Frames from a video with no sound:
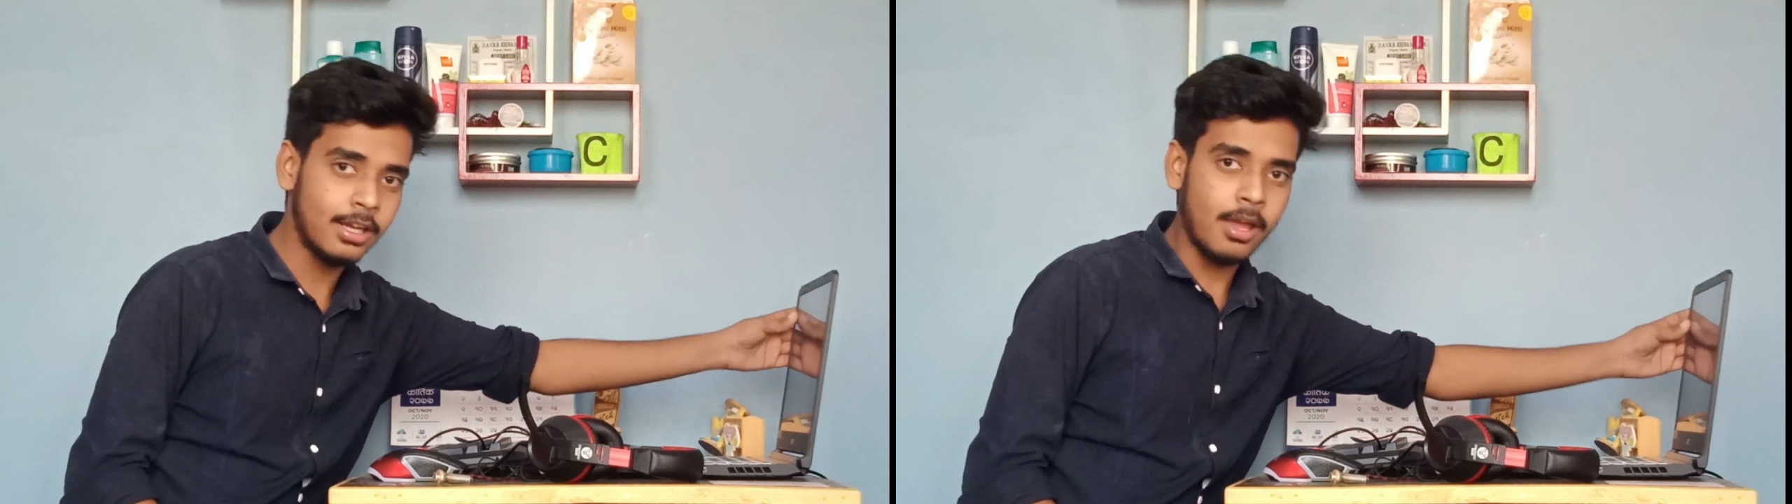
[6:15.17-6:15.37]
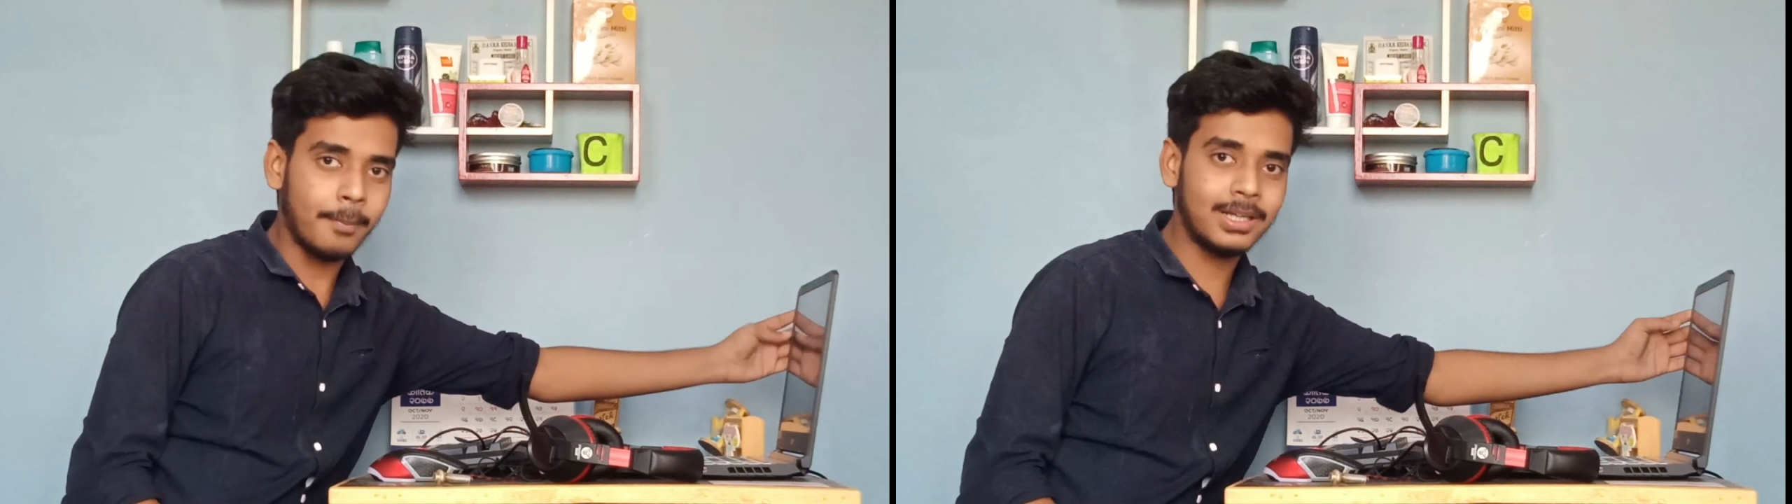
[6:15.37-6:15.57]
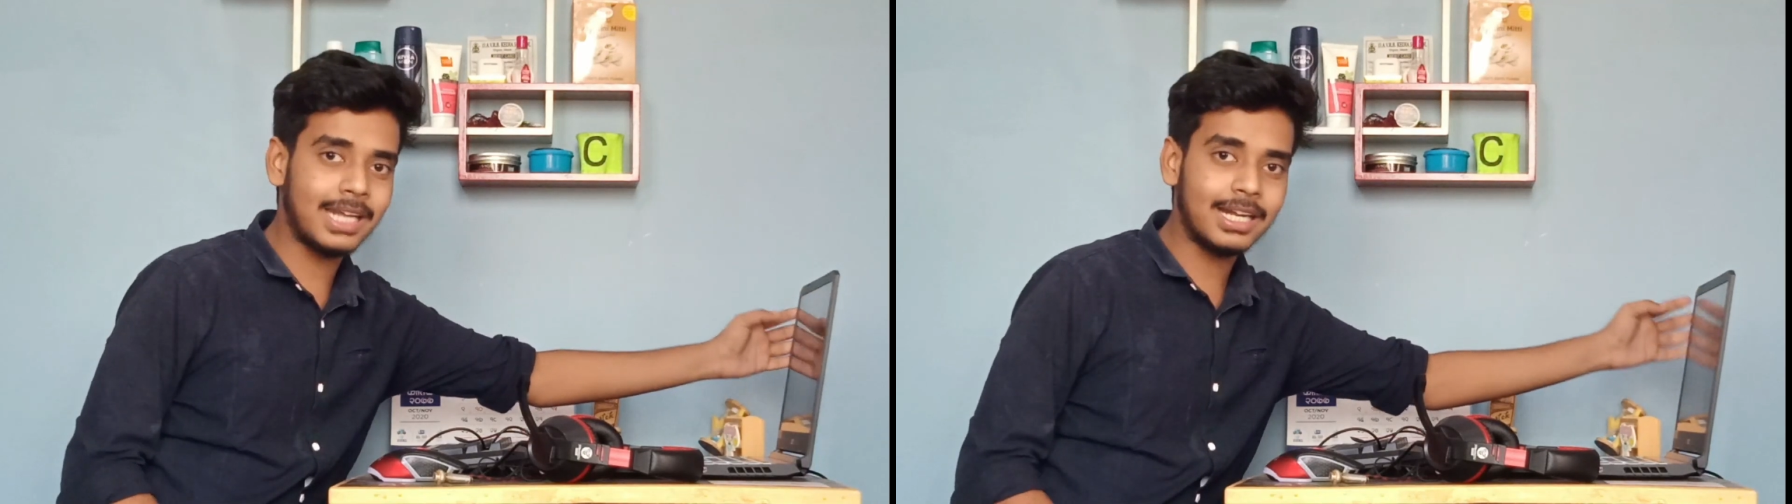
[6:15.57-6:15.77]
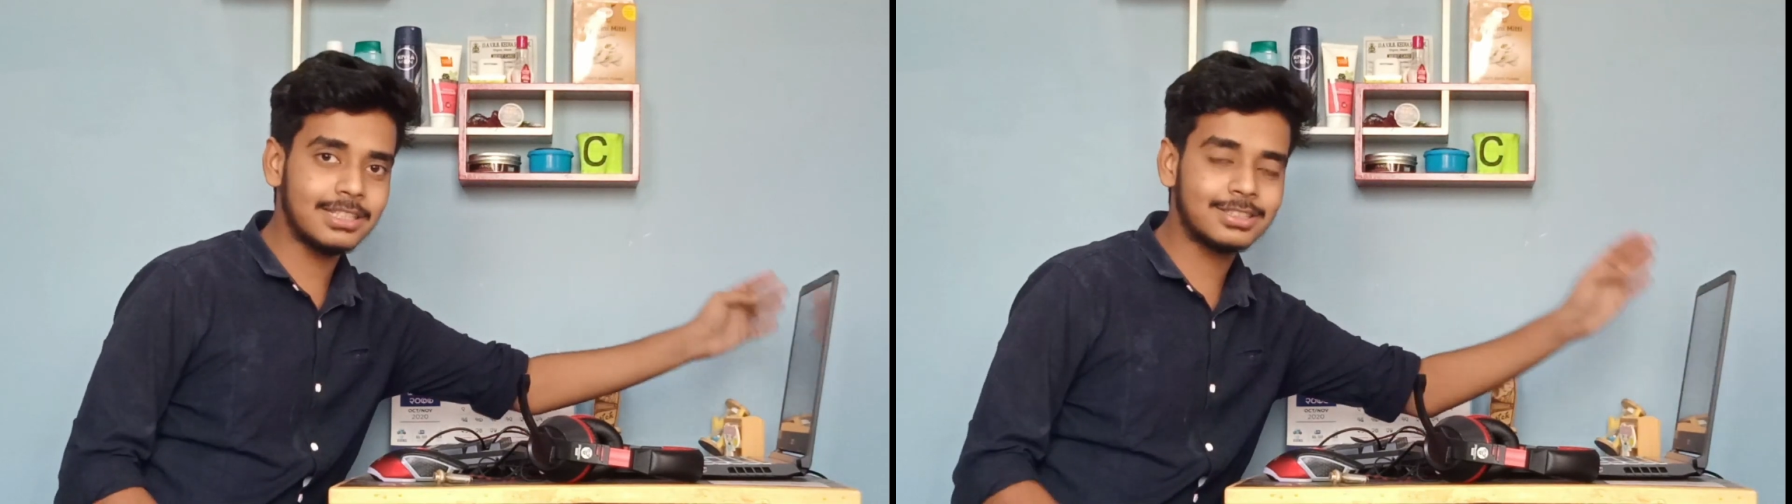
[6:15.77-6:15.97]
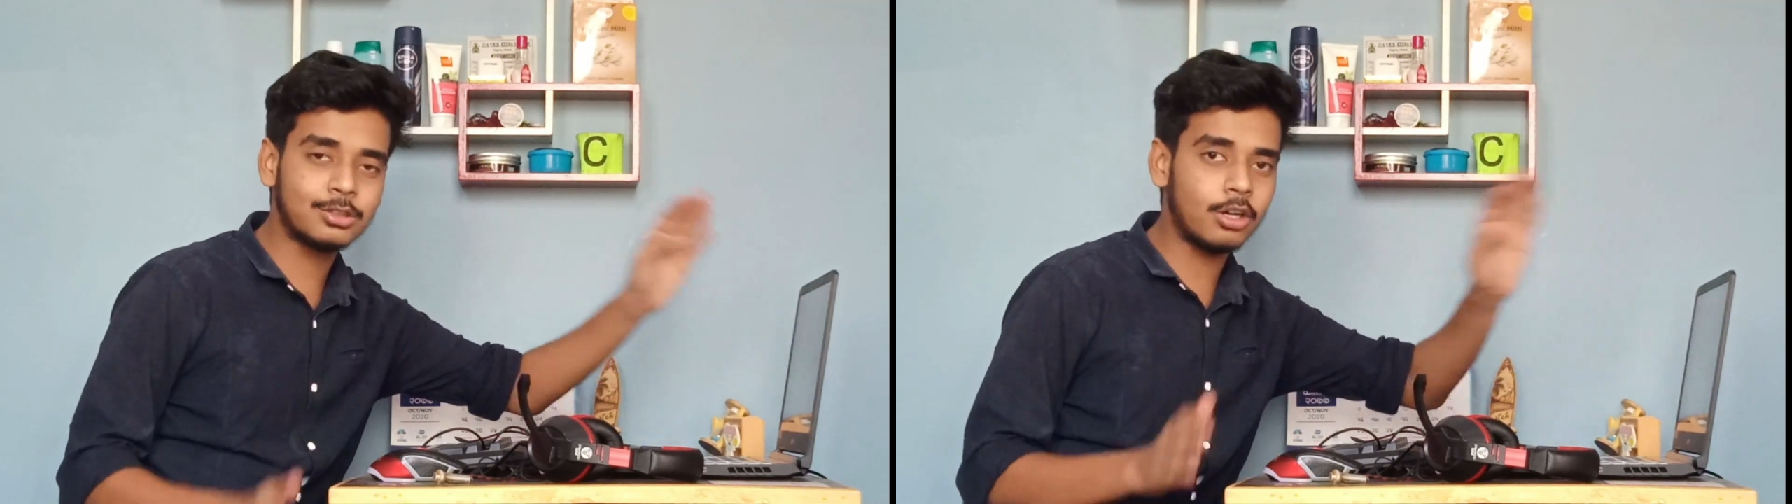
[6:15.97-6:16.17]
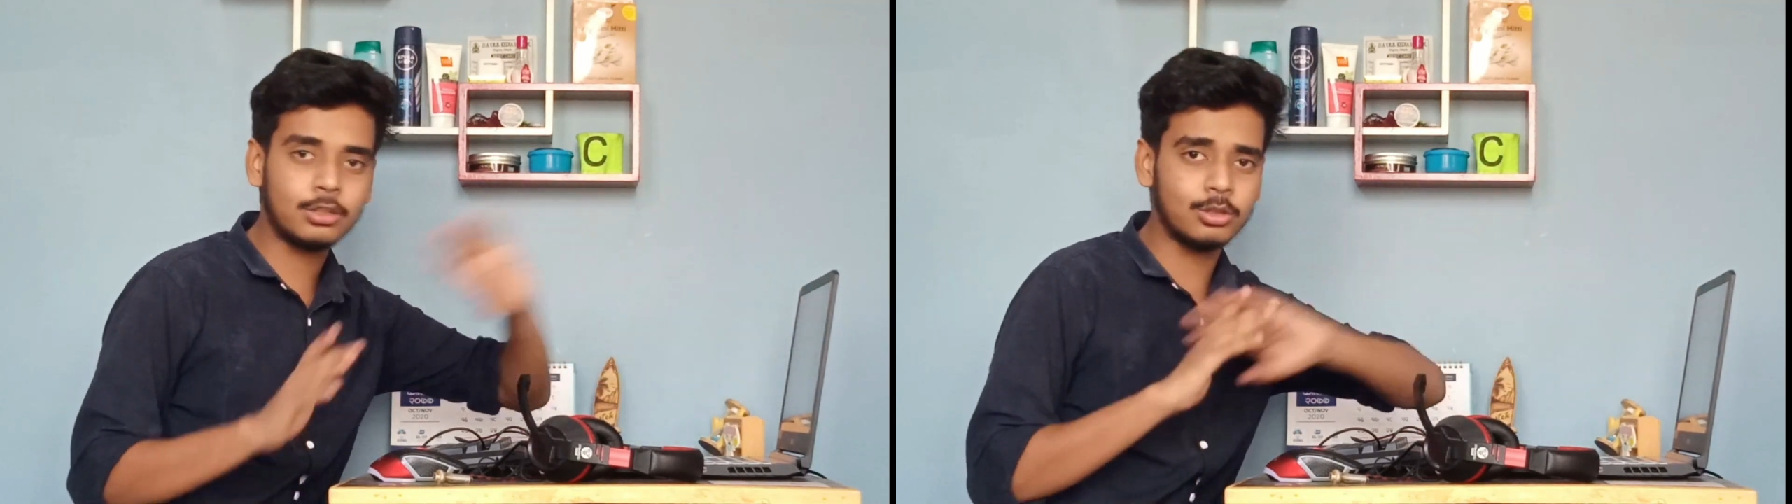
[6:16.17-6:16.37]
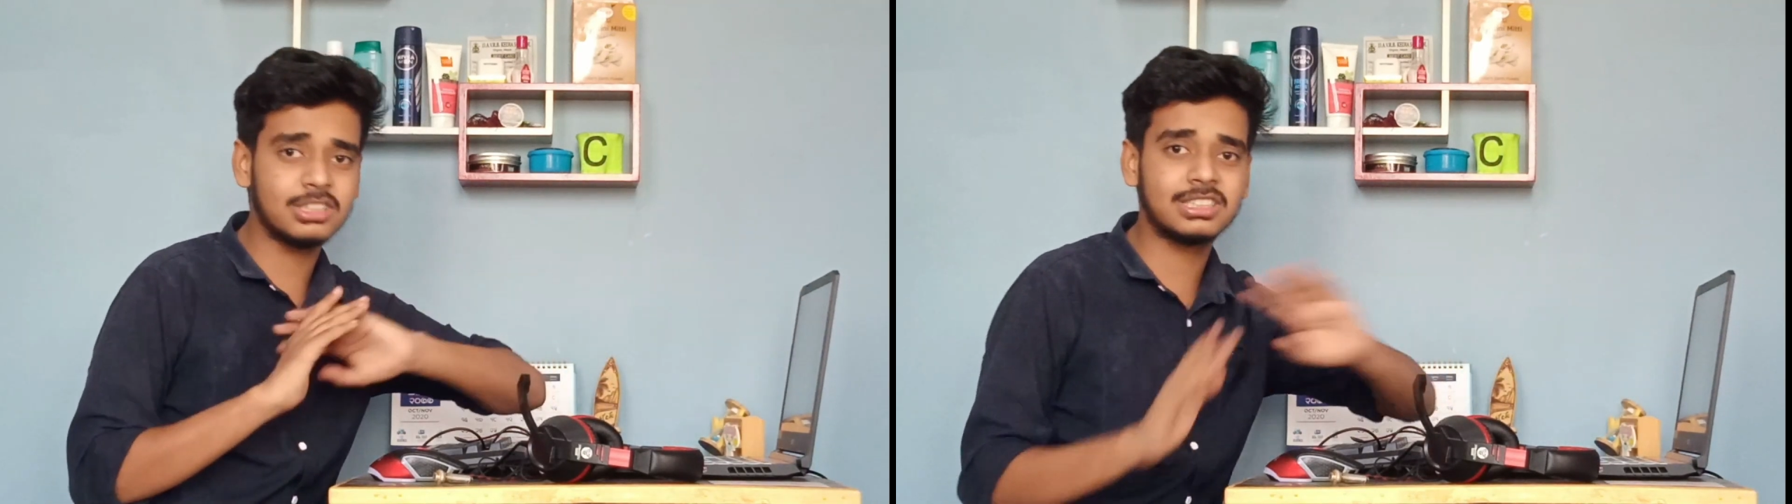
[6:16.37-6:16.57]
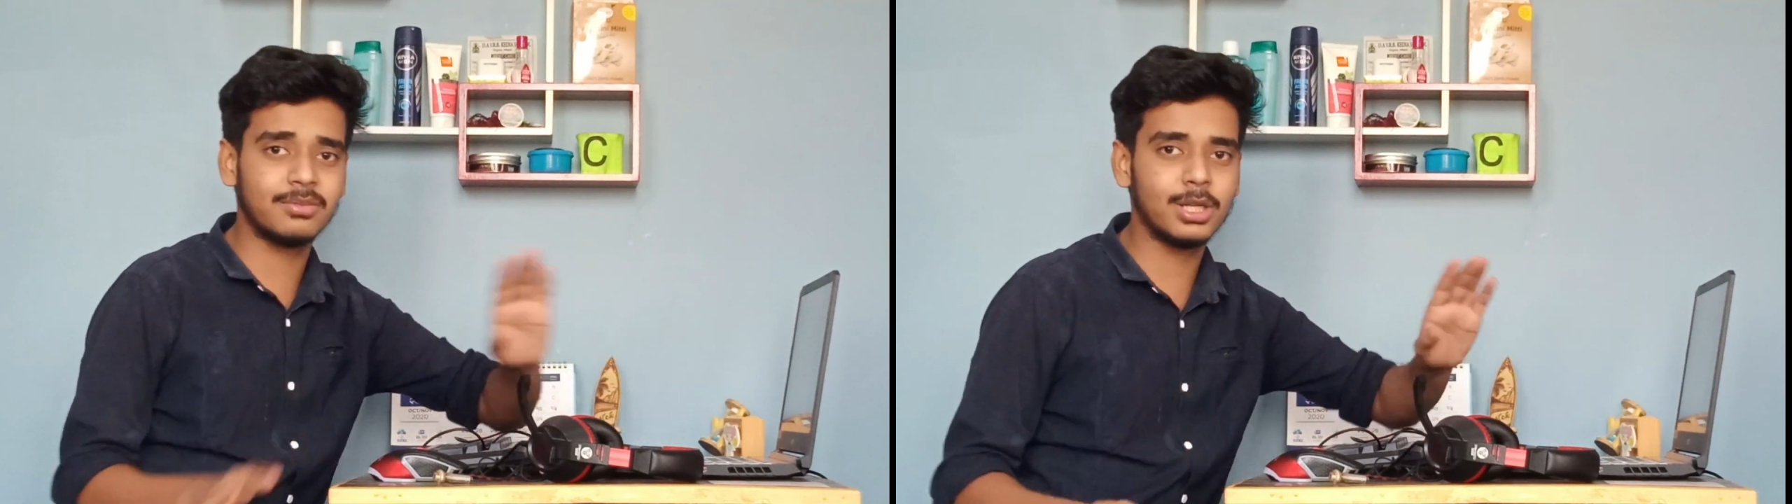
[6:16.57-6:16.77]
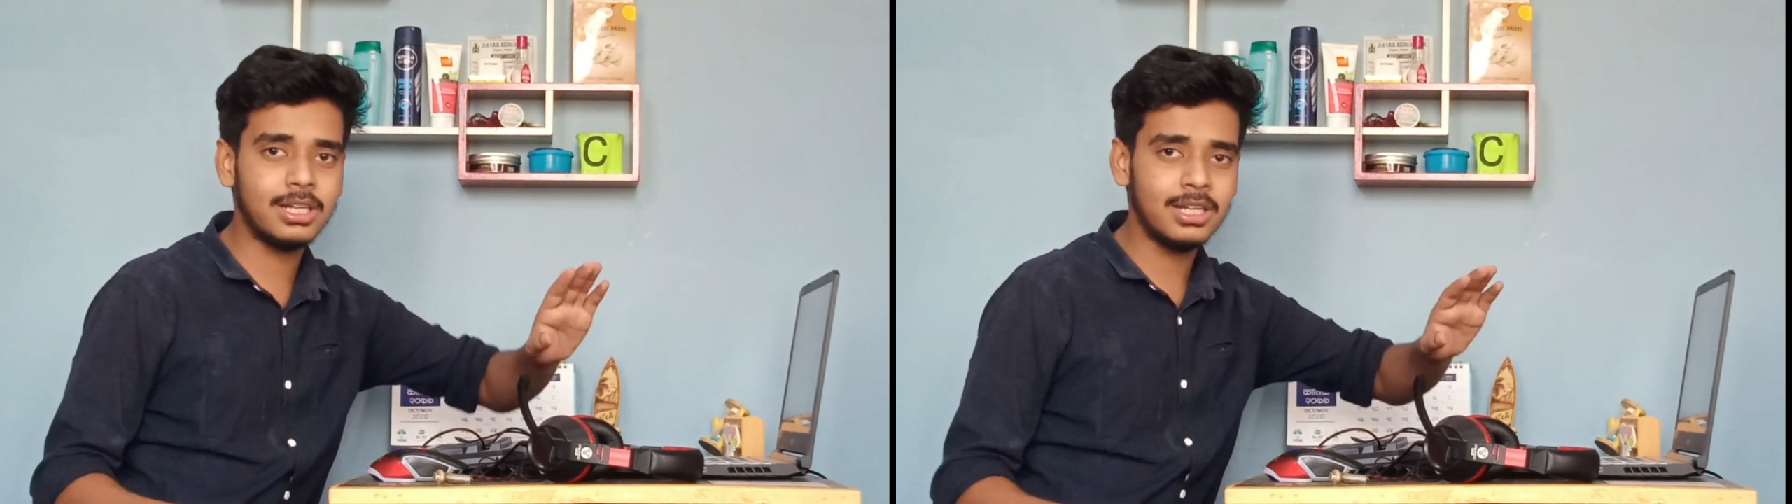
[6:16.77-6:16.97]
but that is not noticeable.